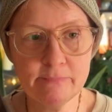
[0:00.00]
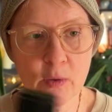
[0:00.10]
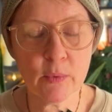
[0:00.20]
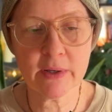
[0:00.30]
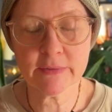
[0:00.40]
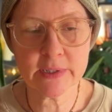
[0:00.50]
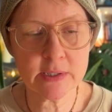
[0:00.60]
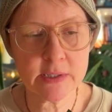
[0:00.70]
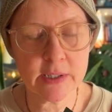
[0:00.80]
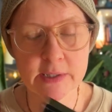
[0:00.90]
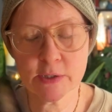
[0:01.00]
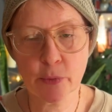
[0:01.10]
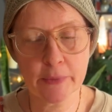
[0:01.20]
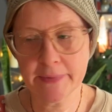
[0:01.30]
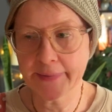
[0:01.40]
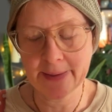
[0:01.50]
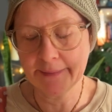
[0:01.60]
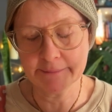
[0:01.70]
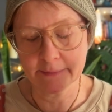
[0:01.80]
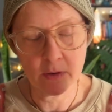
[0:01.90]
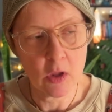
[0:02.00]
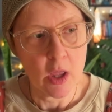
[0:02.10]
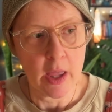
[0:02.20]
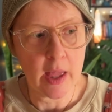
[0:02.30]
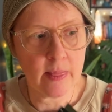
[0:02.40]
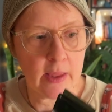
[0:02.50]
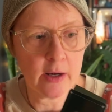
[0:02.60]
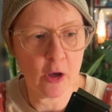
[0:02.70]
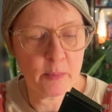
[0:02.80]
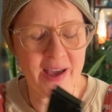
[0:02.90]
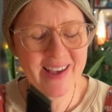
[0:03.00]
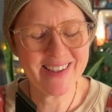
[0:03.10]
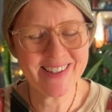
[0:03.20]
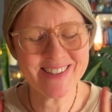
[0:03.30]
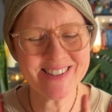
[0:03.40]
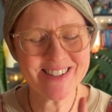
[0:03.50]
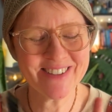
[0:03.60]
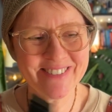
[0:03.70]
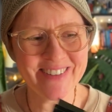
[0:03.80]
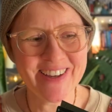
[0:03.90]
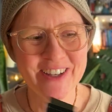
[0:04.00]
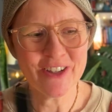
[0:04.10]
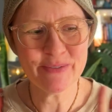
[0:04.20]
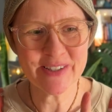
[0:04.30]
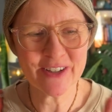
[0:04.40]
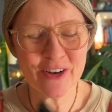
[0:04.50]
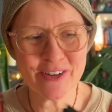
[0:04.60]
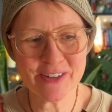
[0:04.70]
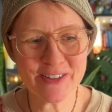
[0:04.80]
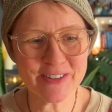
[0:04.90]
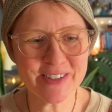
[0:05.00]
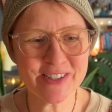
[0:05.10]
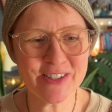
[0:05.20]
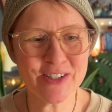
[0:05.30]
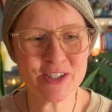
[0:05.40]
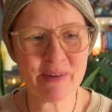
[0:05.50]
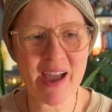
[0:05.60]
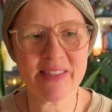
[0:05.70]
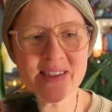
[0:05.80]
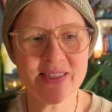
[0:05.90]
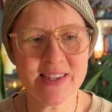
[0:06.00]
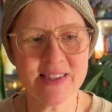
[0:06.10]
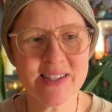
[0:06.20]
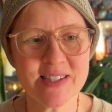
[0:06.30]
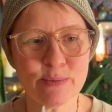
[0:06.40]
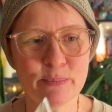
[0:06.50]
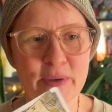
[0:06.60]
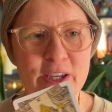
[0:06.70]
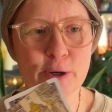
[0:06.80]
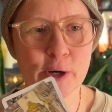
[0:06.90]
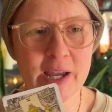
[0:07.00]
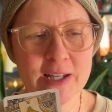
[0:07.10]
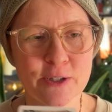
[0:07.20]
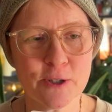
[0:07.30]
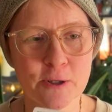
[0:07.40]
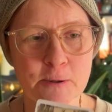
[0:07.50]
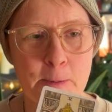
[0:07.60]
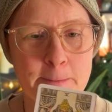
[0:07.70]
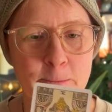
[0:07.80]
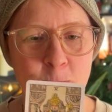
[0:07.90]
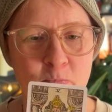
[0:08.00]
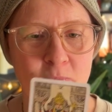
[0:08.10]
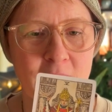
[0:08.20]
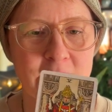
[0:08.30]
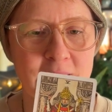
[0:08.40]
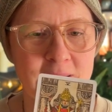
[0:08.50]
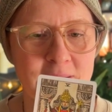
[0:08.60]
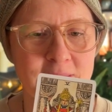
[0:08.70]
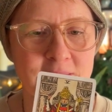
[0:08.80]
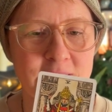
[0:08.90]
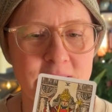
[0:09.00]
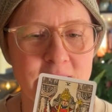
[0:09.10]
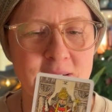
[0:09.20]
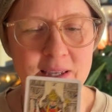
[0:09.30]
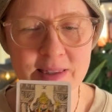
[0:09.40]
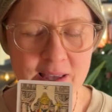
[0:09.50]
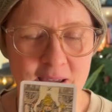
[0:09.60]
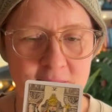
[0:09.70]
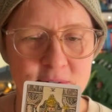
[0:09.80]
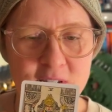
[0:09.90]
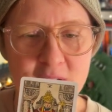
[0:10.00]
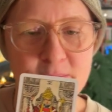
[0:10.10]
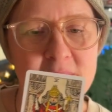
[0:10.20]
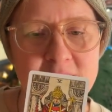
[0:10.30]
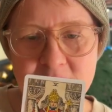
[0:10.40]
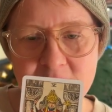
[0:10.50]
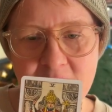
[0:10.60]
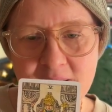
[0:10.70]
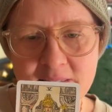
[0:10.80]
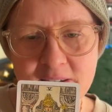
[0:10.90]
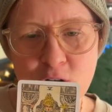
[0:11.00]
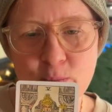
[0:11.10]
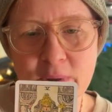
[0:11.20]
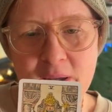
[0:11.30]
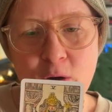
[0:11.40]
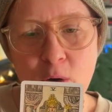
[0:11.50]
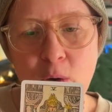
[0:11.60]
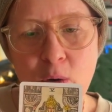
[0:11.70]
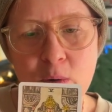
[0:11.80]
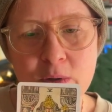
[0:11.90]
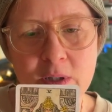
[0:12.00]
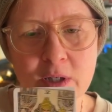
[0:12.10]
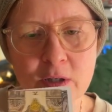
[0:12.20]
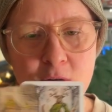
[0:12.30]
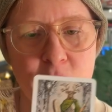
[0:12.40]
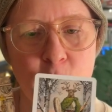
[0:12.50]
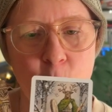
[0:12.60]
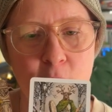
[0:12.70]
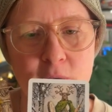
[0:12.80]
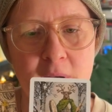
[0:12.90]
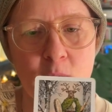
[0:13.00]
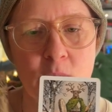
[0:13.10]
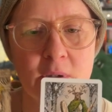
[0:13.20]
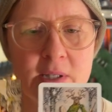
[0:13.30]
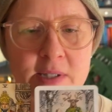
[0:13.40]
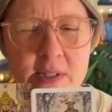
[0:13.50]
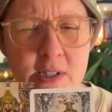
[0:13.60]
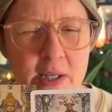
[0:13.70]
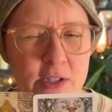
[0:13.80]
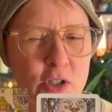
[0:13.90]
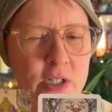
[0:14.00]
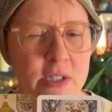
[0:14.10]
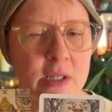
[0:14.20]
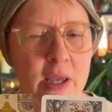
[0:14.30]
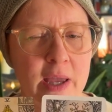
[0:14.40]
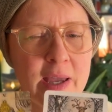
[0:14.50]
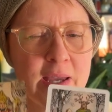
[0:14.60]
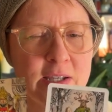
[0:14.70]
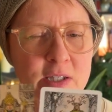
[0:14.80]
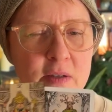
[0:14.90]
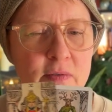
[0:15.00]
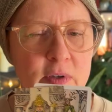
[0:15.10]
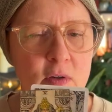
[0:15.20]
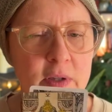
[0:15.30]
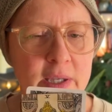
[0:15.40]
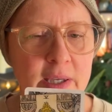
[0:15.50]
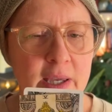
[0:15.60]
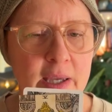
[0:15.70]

whatever it is, a historian, I don't know. And then, so you've been called to do this path, and then this would be your answer. Like, this is like kind of symbolizing that, like you're being called forth. And it doesn't feel like